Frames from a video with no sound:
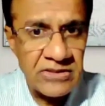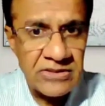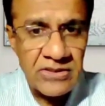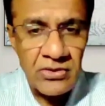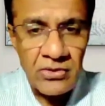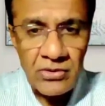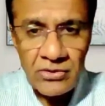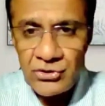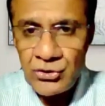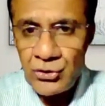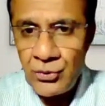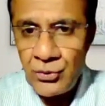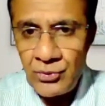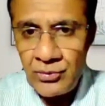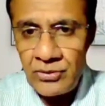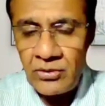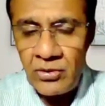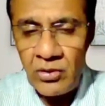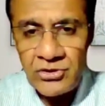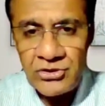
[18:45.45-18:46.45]
they also
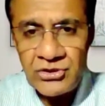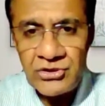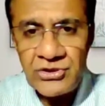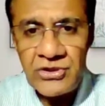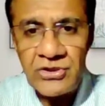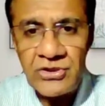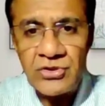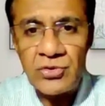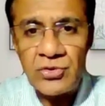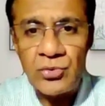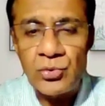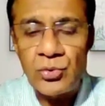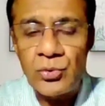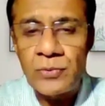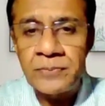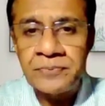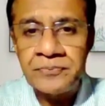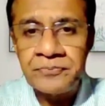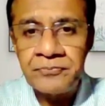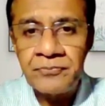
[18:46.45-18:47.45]
launched it through
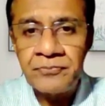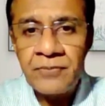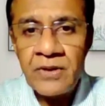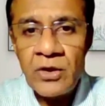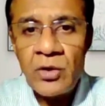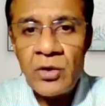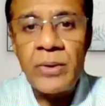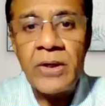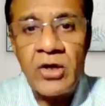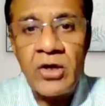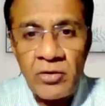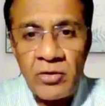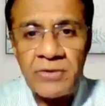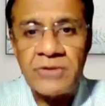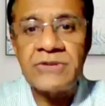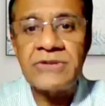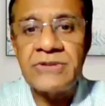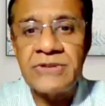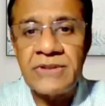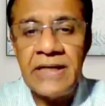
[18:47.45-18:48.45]
quick
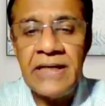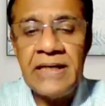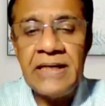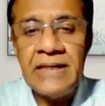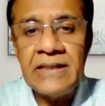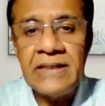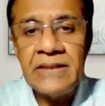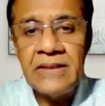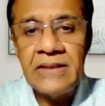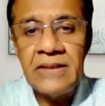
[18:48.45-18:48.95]
commerce, right?